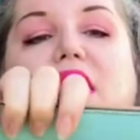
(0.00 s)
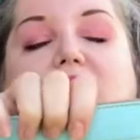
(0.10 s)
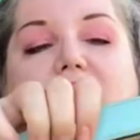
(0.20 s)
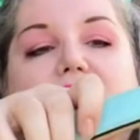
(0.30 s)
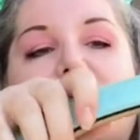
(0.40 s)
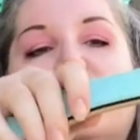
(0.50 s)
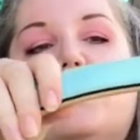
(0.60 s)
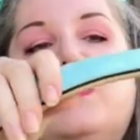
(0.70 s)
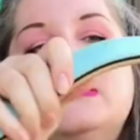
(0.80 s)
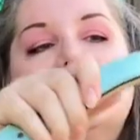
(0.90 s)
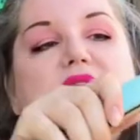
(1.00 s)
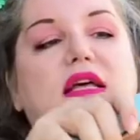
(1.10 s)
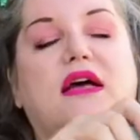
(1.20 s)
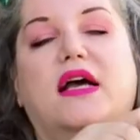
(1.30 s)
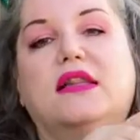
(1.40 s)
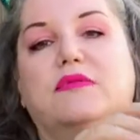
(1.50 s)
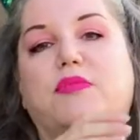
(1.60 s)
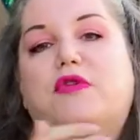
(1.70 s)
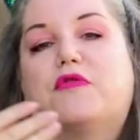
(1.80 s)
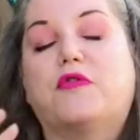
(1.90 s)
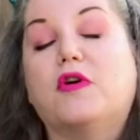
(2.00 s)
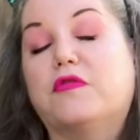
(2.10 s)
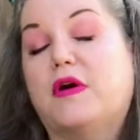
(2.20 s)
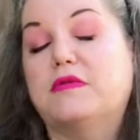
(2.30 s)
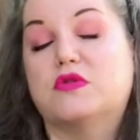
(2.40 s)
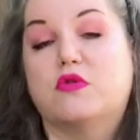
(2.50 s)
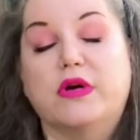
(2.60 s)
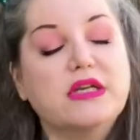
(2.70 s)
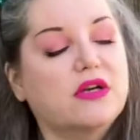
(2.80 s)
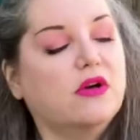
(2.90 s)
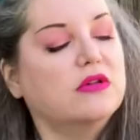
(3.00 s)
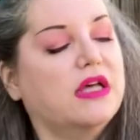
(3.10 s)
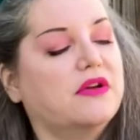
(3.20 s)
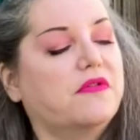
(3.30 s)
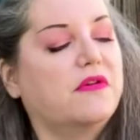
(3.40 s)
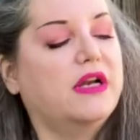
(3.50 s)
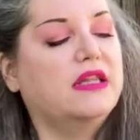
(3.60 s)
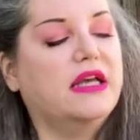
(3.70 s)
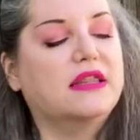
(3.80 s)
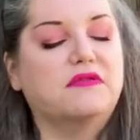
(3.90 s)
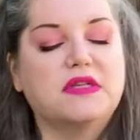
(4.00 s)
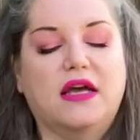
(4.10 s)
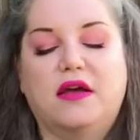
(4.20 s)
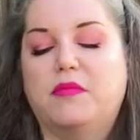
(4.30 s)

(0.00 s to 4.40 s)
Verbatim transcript: And the reason that I prefer, if I was going to go leather for any length of time,